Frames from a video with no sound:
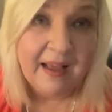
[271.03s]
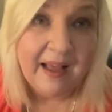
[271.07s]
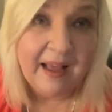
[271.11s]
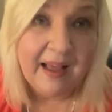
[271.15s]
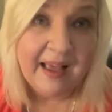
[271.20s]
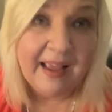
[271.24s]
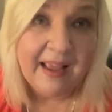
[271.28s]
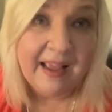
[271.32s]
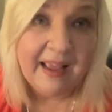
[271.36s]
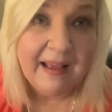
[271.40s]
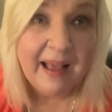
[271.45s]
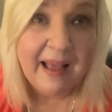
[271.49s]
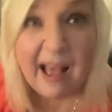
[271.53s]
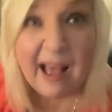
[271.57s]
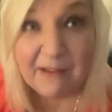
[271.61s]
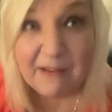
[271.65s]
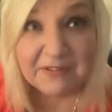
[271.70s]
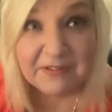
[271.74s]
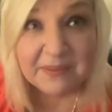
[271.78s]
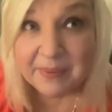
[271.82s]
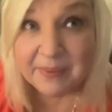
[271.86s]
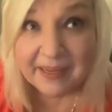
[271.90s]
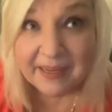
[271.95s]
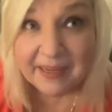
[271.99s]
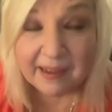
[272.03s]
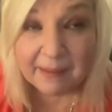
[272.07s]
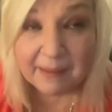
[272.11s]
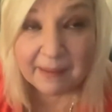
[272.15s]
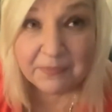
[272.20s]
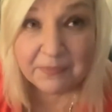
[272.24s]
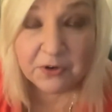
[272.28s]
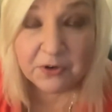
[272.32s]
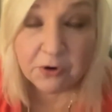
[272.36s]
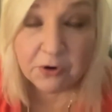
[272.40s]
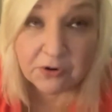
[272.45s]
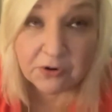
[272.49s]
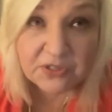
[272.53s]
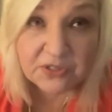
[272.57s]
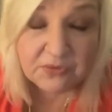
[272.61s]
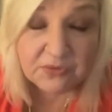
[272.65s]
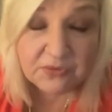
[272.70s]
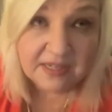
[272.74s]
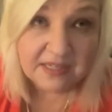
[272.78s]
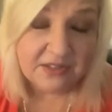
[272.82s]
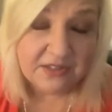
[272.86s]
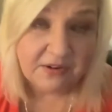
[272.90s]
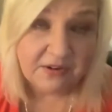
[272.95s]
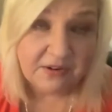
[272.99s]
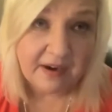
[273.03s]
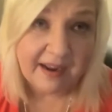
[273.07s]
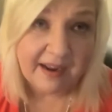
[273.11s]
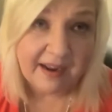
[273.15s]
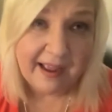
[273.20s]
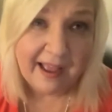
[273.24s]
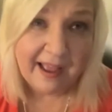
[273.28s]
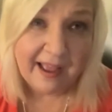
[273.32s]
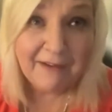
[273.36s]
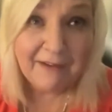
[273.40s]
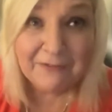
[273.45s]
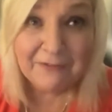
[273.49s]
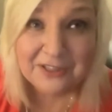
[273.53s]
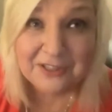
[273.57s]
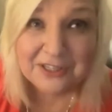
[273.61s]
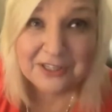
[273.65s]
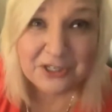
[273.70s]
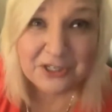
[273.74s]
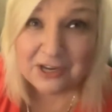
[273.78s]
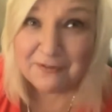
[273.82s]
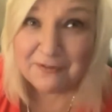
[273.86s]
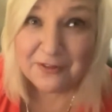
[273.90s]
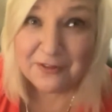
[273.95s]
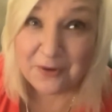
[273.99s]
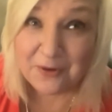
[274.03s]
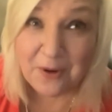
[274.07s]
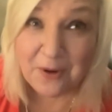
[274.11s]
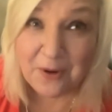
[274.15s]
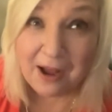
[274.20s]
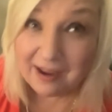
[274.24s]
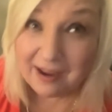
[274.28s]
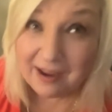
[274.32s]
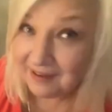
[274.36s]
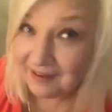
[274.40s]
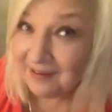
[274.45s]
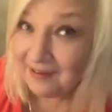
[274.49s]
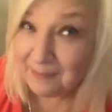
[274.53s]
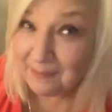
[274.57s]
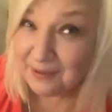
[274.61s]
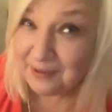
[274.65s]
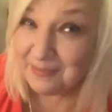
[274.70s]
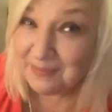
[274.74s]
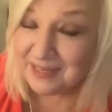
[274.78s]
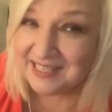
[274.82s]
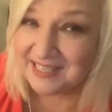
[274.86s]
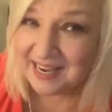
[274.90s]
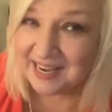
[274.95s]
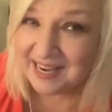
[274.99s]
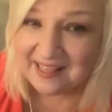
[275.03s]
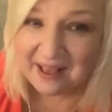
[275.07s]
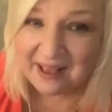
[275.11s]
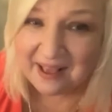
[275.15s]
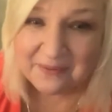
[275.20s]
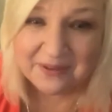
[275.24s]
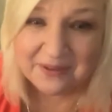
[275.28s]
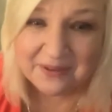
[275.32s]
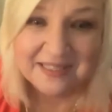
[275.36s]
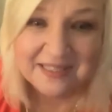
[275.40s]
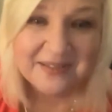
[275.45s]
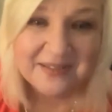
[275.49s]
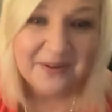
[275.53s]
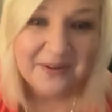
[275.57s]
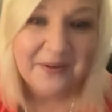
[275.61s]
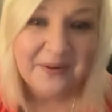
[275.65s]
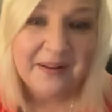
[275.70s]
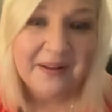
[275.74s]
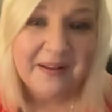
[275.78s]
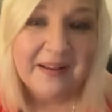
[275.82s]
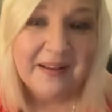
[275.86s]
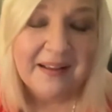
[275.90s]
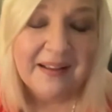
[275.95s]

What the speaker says: I have to pick up the groceries or I have to shovel the walk. I'm going to be saying that one soon.